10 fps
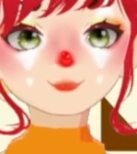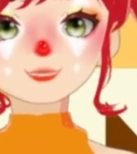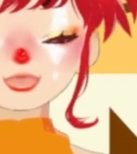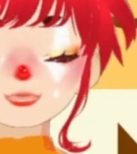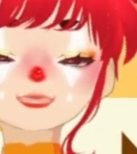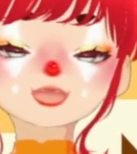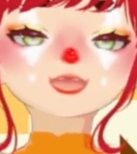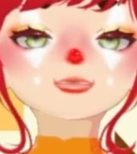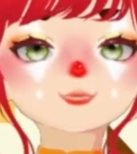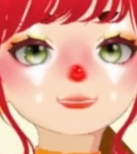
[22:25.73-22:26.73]
Like, this thing that I
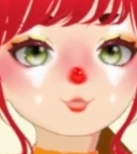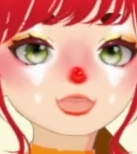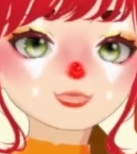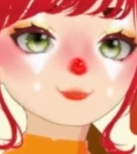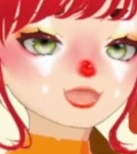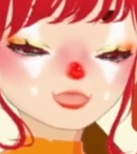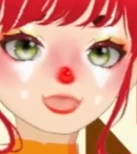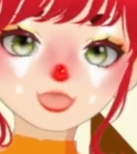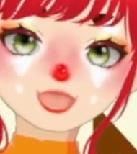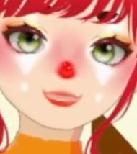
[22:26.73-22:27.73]
cared about for so long, I'm a
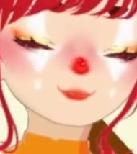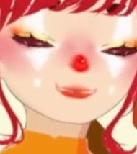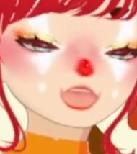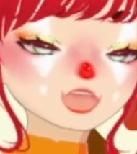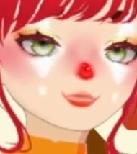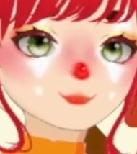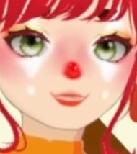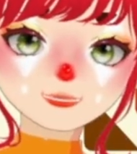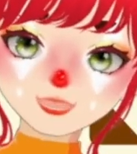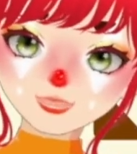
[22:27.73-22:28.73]
part of now. So
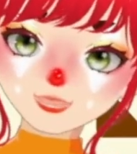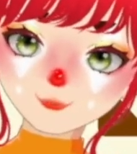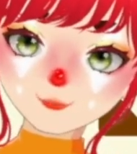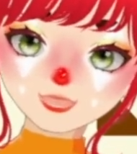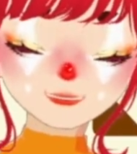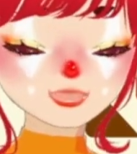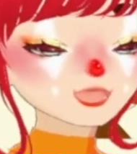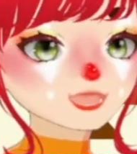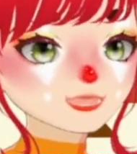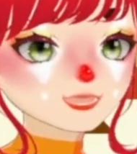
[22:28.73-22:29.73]
this is me really sticking
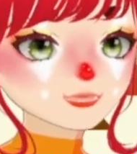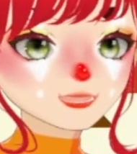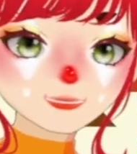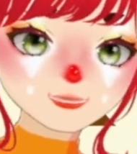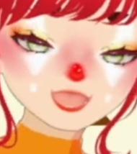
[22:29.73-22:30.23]
my neck out there, putting myself out